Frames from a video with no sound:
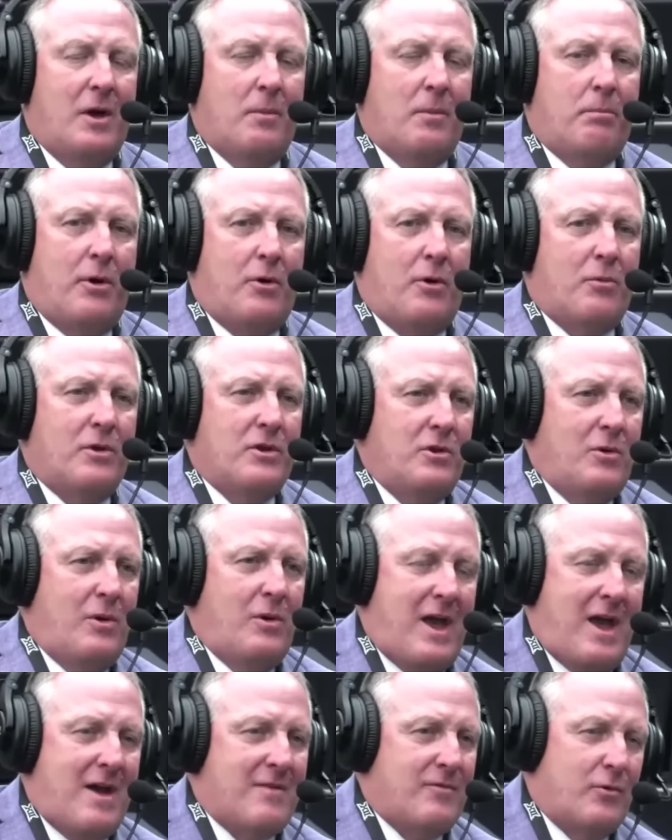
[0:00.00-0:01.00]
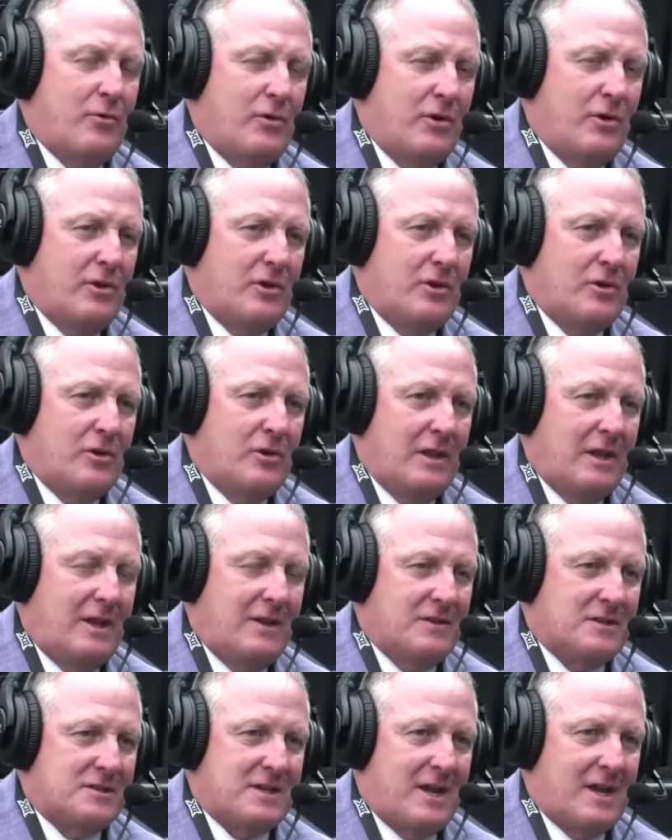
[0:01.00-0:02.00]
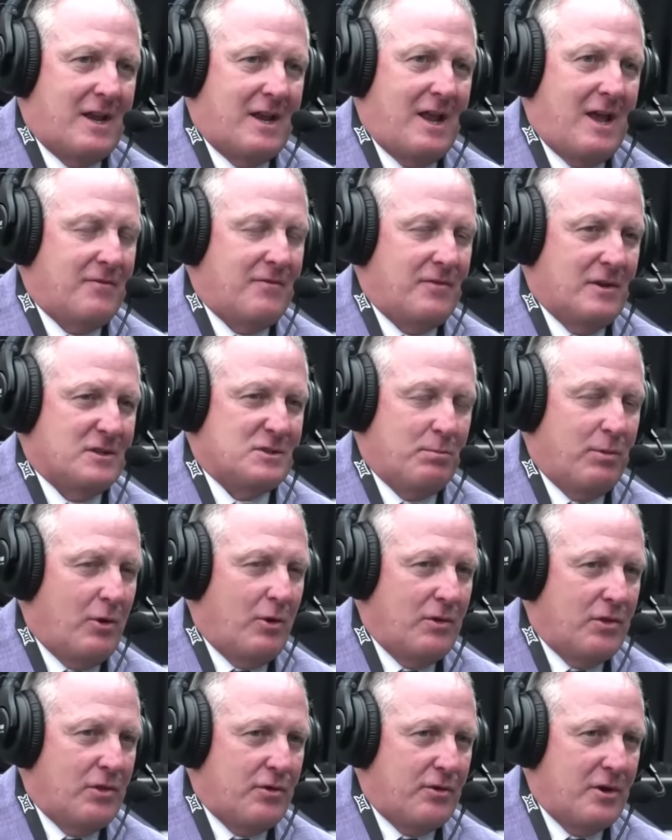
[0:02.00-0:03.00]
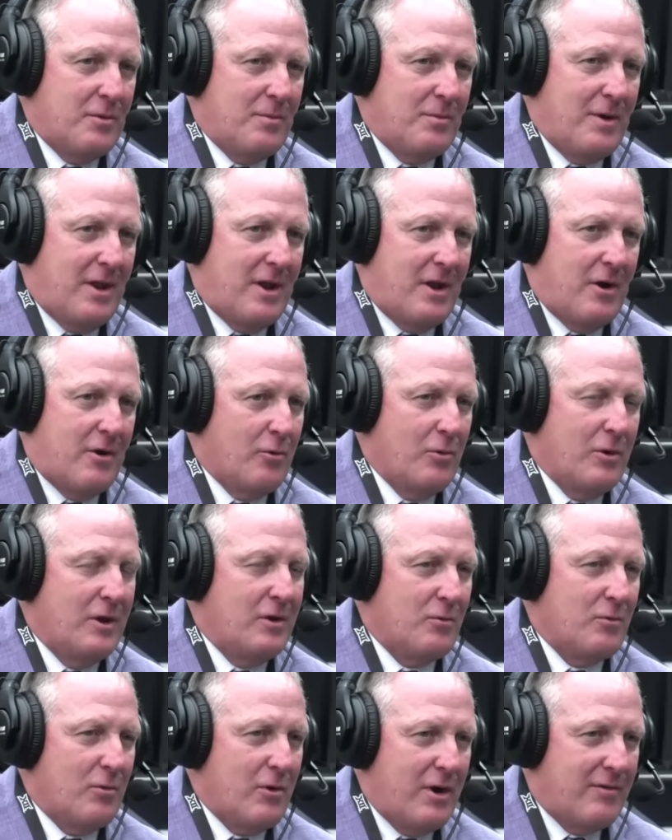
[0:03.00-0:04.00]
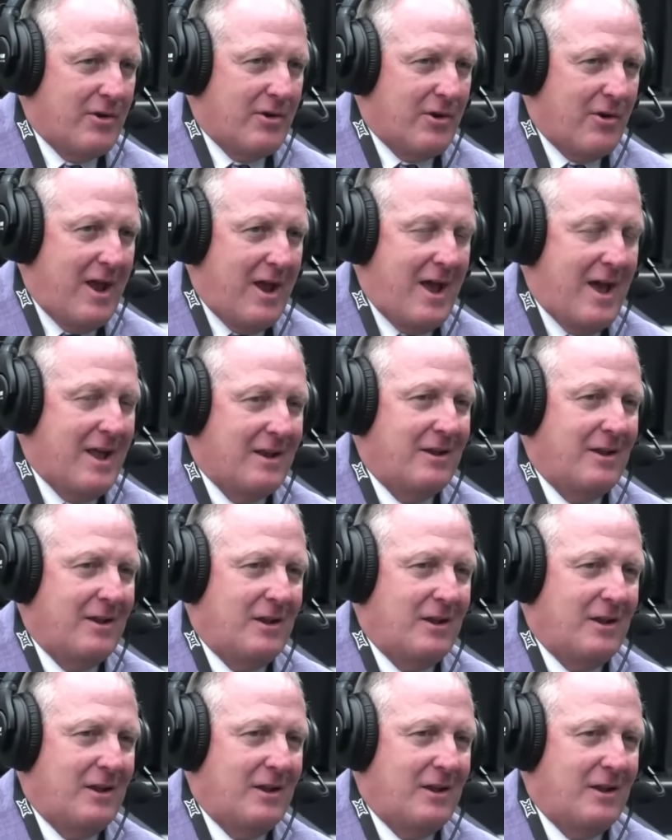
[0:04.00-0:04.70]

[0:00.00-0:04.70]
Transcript: But when you have a really good lead in the second half and it's blowing 30-mile-an-hour wind wherever you're at,